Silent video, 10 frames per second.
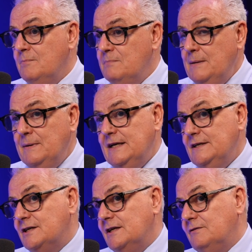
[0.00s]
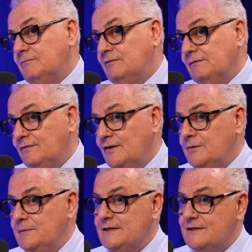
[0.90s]
Maybe he's going to refer
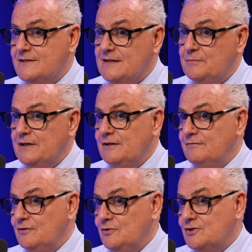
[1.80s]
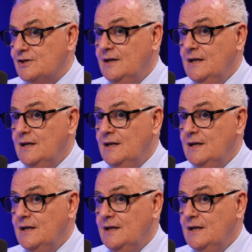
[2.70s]
me to someone in the future,